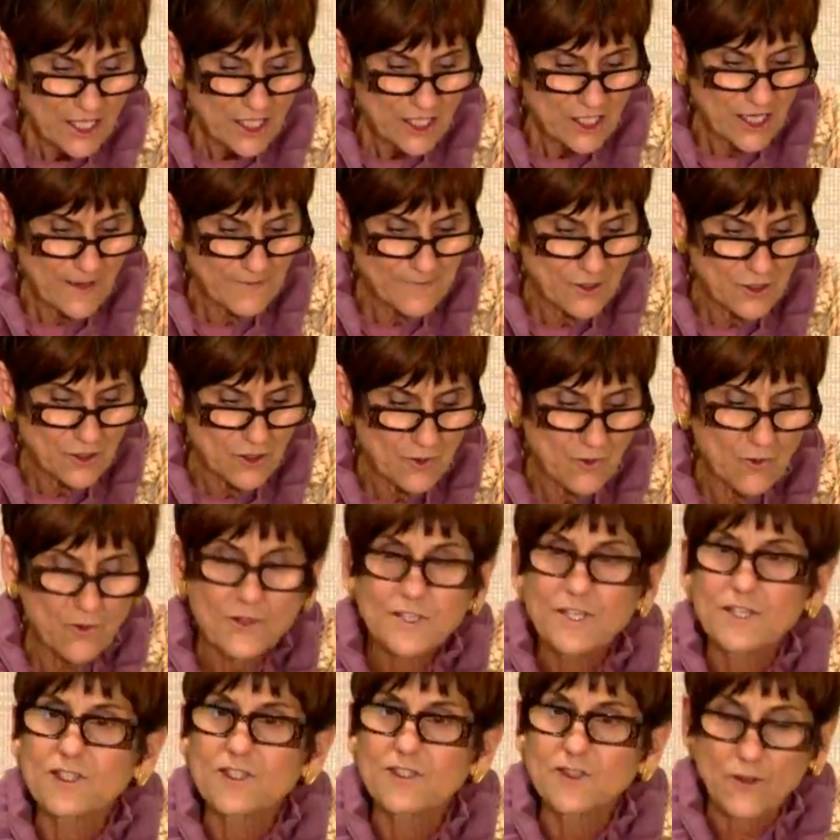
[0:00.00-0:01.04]
shipped to
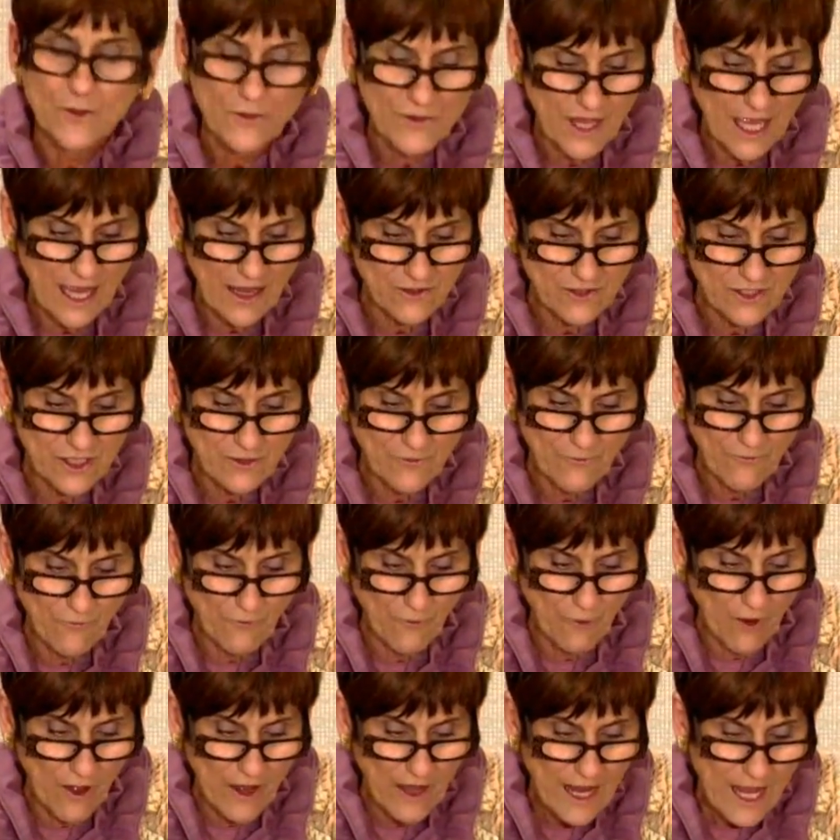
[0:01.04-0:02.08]
schools since
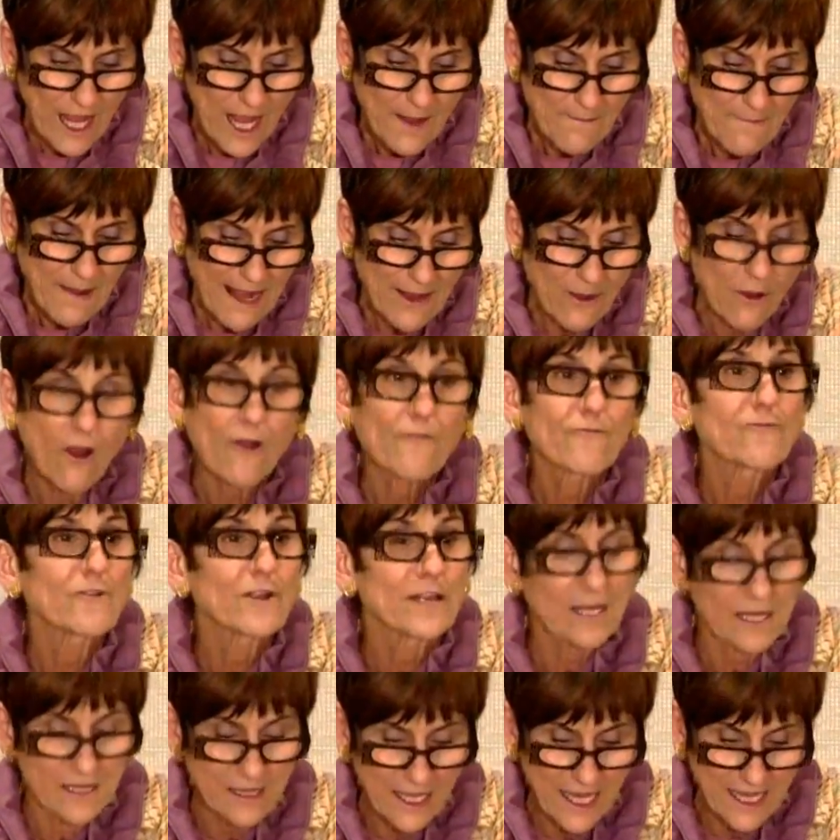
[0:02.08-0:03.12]
2004 by
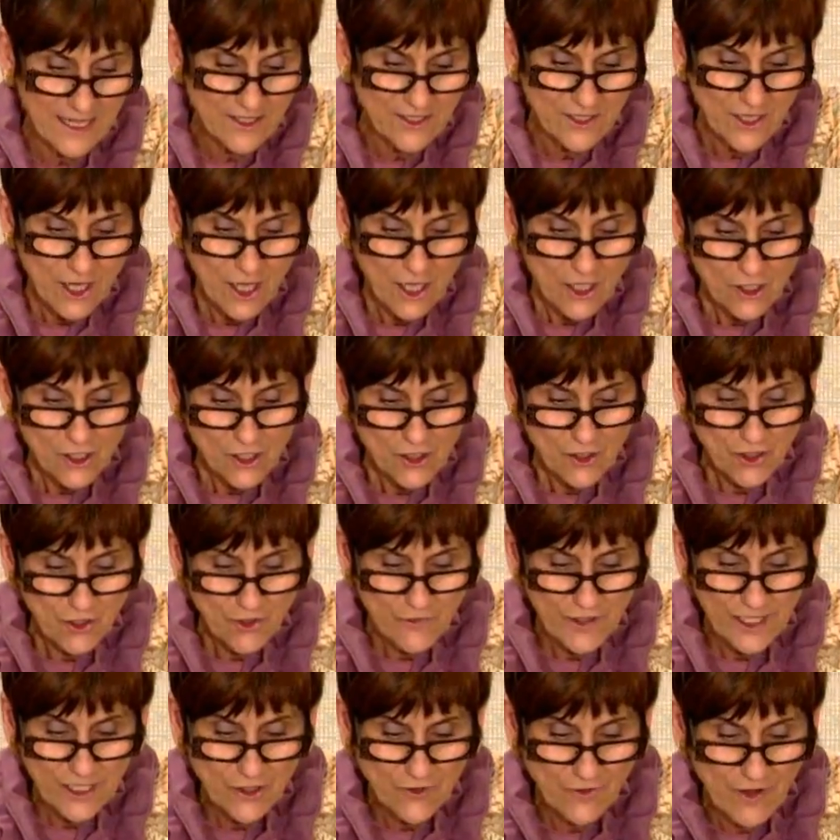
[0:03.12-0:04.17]
offering less
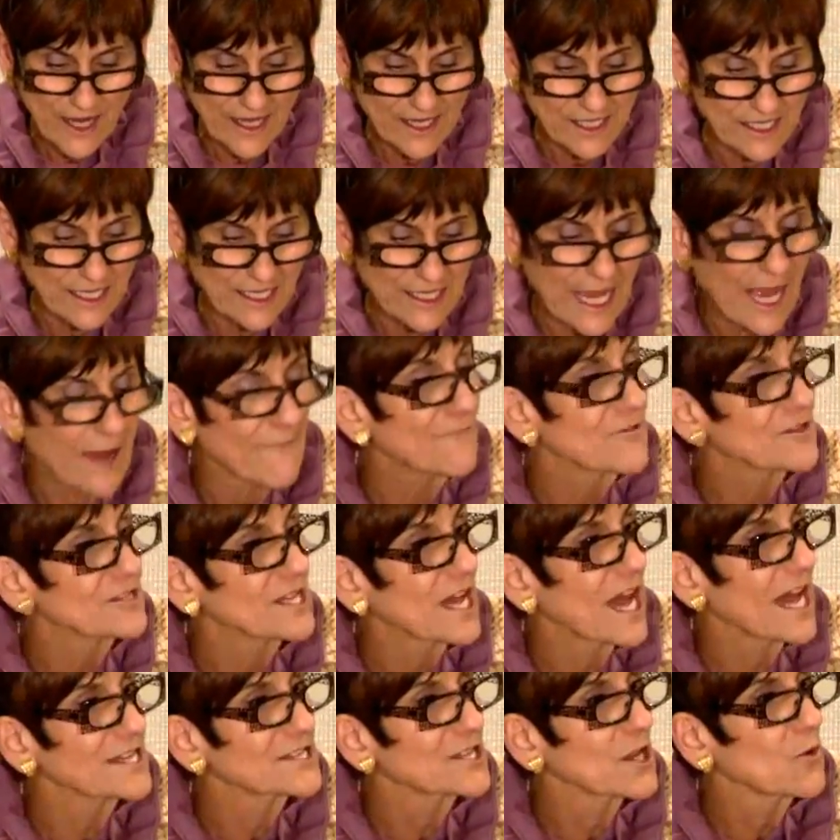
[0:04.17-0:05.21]
sugary drinks and
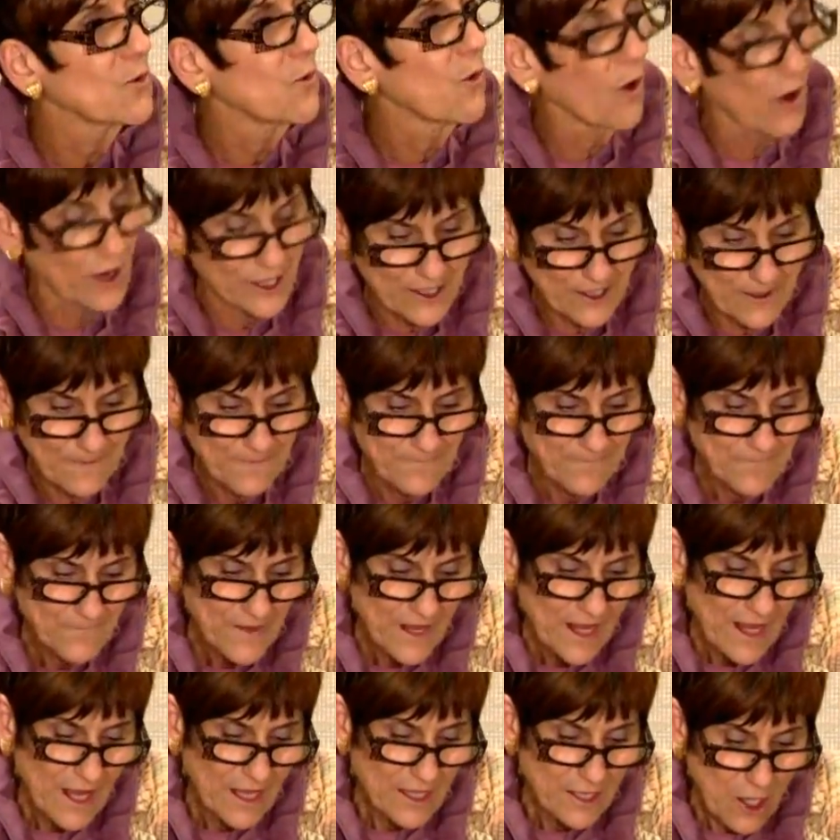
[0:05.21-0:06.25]
emphasizing water
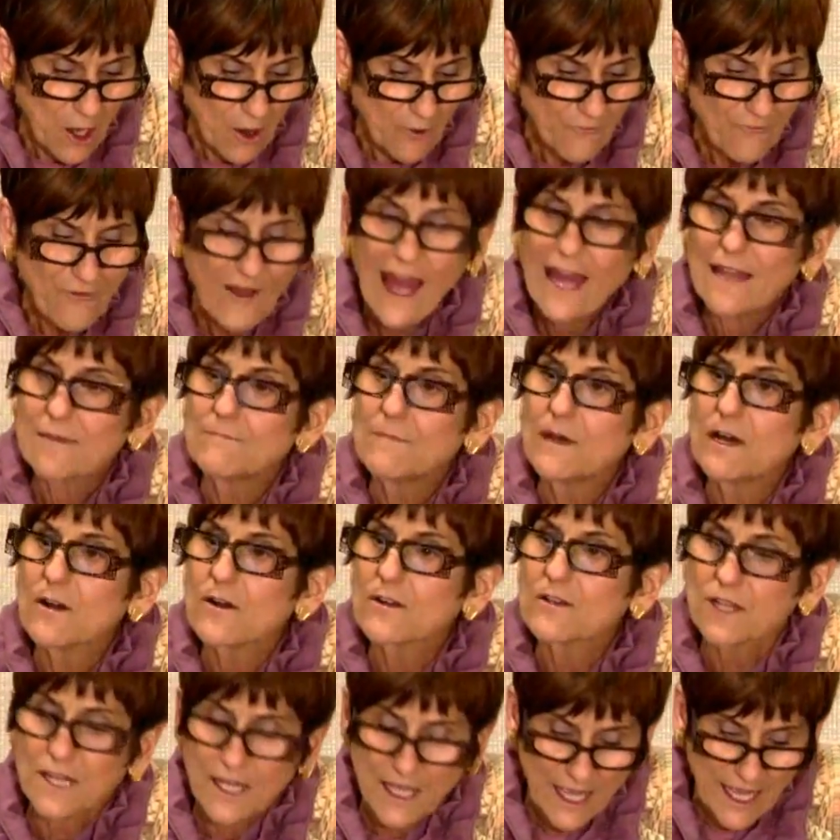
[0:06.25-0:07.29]
low-fat
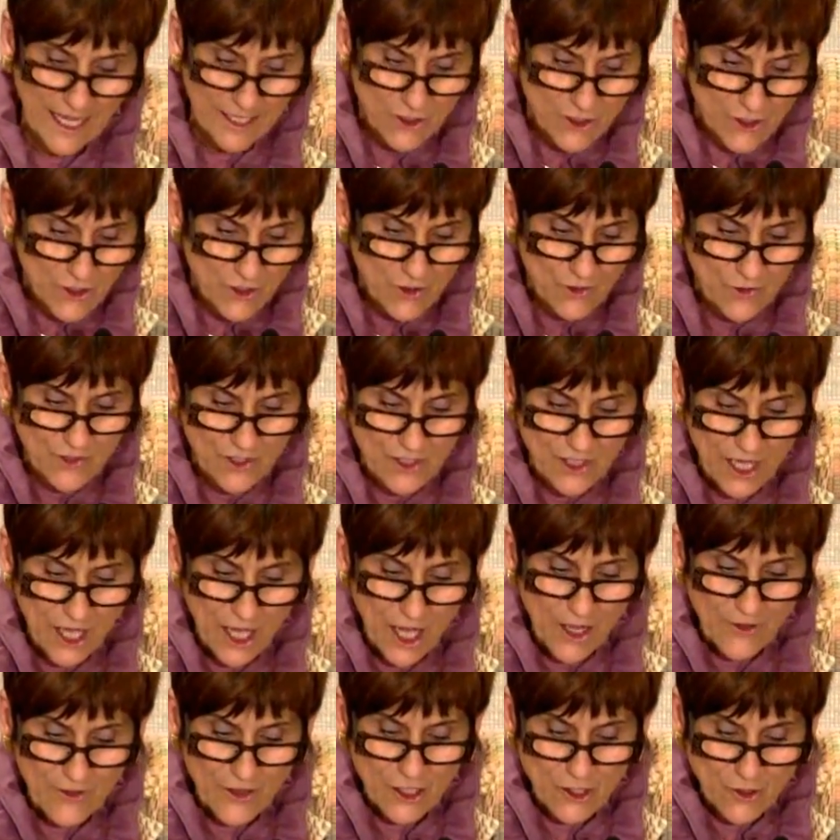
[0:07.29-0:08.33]
milk, and juice.
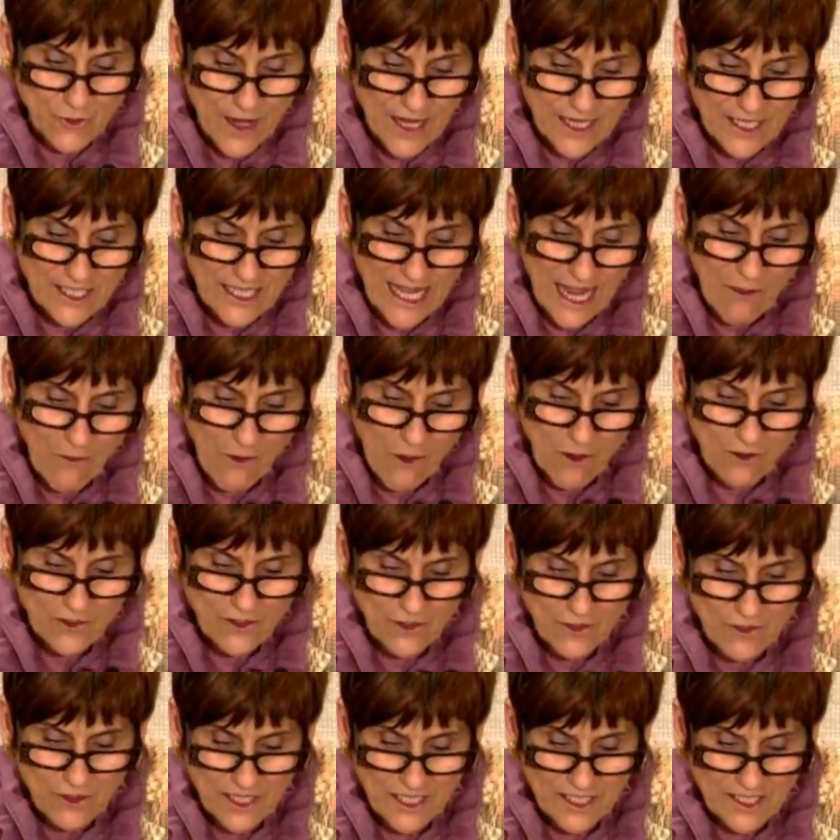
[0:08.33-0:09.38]
The drinks now
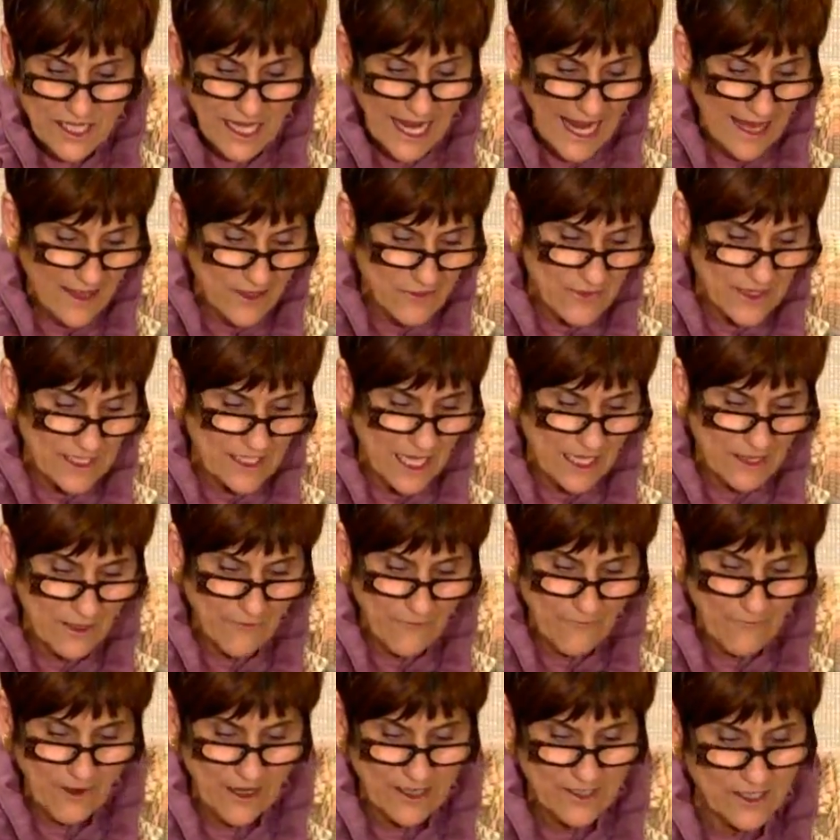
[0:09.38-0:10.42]
also list calories on the
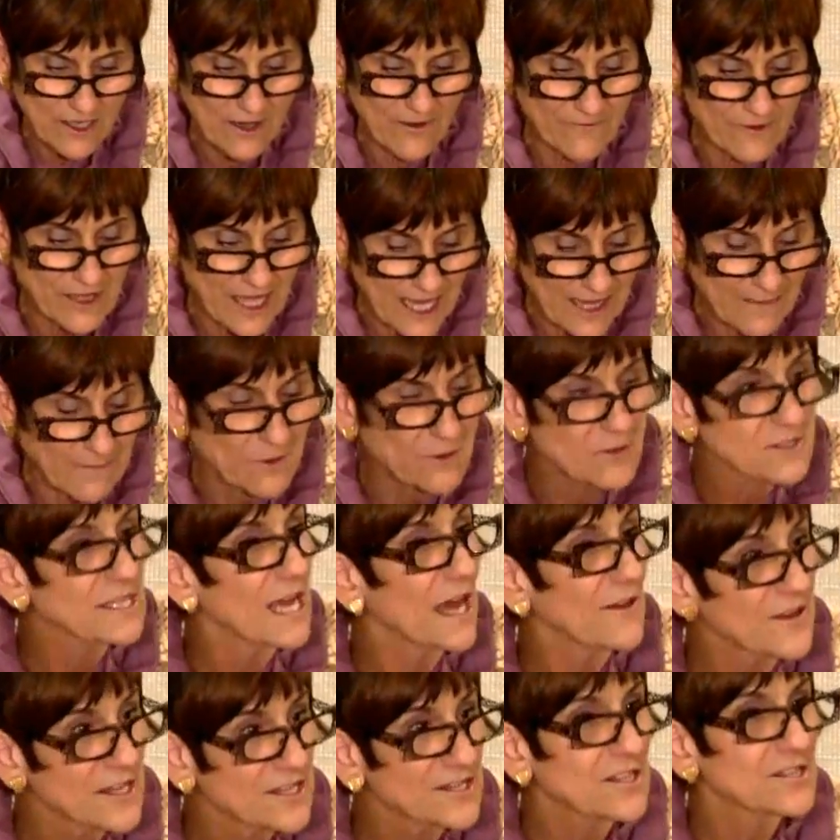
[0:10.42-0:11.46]
front of labels.
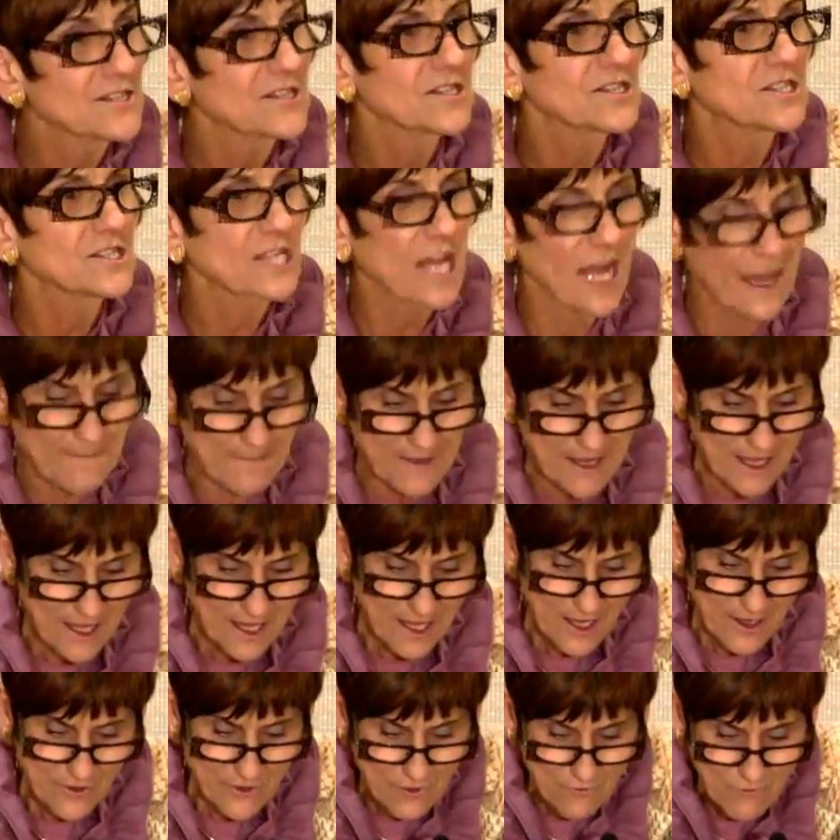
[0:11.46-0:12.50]
Now, this is a step
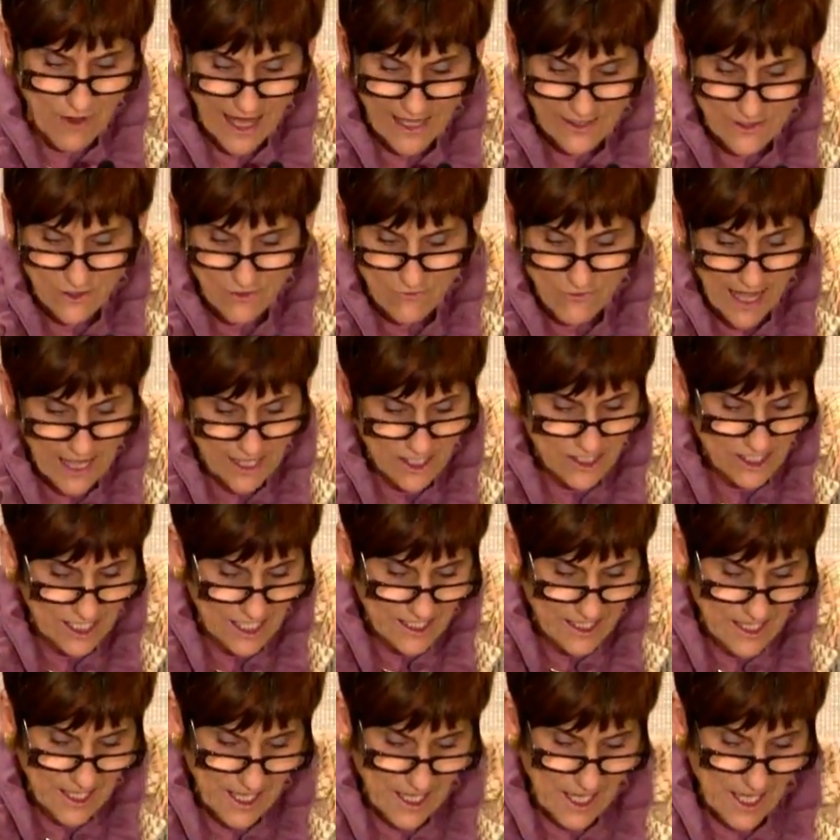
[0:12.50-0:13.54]
in the right
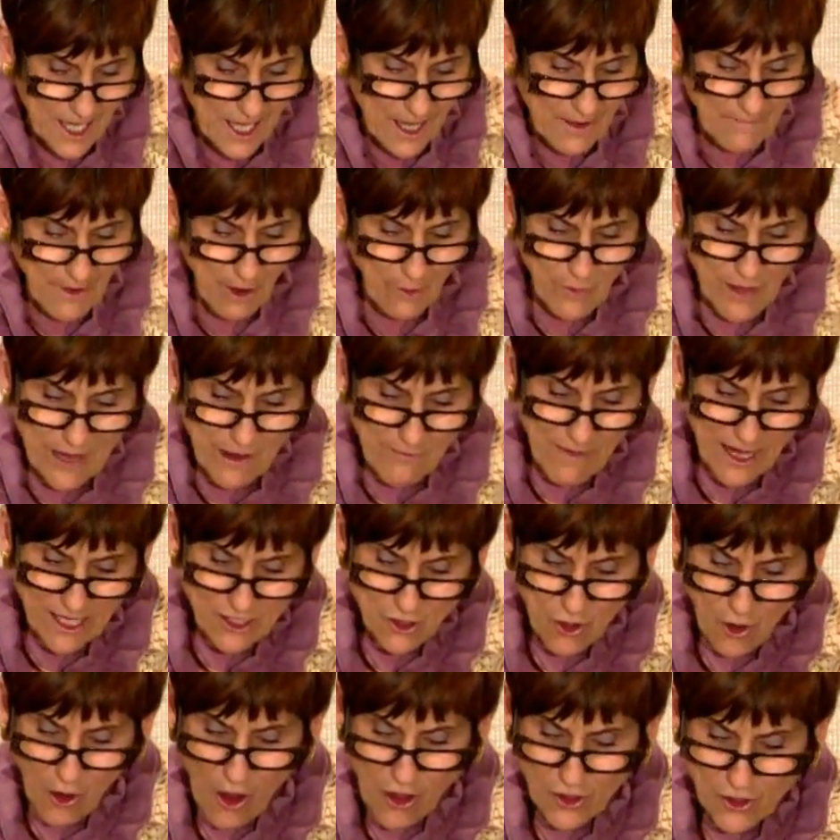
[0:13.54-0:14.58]
direction. But we
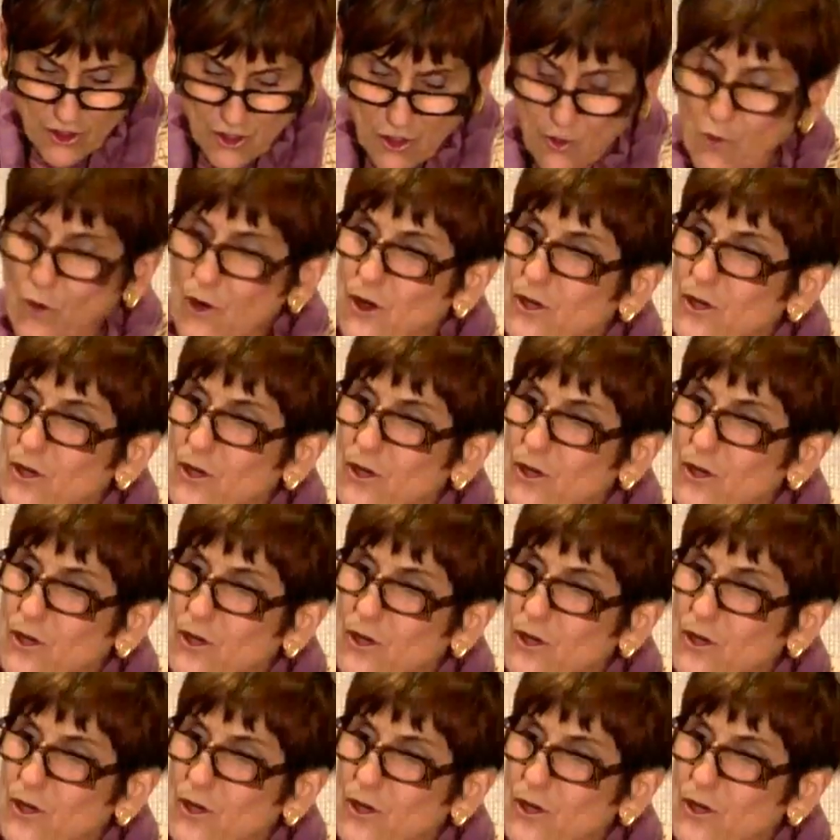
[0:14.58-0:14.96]
must also